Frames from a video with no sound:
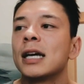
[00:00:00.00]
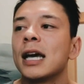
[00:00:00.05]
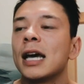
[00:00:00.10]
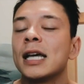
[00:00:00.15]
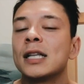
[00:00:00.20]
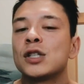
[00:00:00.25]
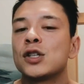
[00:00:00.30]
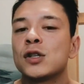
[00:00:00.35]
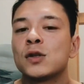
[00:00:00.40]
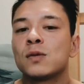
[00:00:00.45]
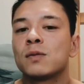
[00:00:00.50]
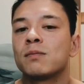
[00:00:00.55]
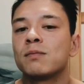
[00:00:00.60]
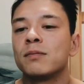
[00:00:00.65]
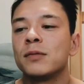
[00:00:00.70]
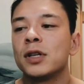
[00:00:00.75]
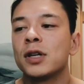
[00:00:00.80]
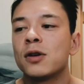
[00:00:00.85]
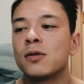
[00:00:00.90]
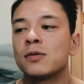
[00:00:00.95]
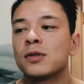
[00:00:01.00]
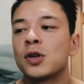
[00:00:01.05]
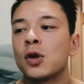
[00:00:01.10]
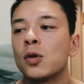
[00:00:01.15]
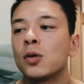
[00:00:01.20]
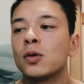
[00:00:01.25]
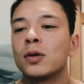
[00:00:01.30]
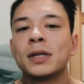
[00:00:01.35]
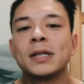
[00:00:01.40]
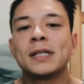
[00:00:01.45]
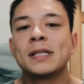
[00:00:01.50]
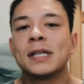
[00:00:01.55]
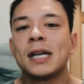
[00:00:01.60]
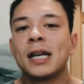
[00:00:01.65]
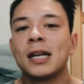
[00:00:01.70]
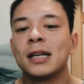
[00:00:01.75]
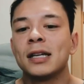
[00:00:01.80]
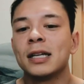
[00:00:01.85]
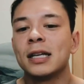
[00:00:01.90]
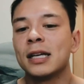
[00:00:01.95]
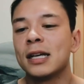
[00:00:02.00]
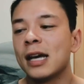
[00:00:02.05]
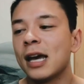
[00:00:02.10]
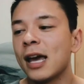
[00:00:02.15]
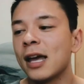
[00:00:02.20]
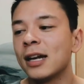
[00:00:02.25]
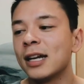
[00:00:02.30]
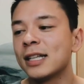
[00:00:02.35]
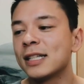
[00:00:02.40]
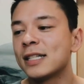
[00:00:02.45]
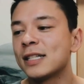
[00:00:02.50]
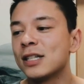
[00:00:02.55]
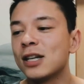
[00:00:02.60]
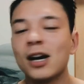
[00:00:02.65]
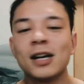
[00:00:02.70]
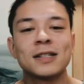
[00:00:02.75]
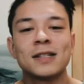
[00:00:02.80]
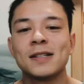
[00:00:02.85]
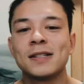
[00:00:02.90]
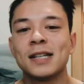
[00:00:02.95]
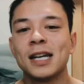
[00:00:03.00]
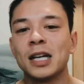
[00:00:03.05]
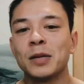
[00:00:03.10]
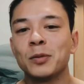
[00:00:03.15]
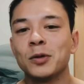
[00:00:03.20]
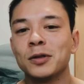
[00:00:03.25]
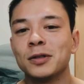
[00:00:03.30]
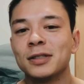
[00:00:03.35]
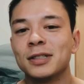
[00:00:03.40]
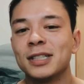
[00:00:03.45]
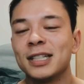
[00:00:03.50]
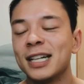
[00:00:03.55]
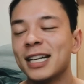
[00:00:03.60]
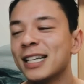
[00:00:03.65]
It's just, total insanity, and it's not sustainable.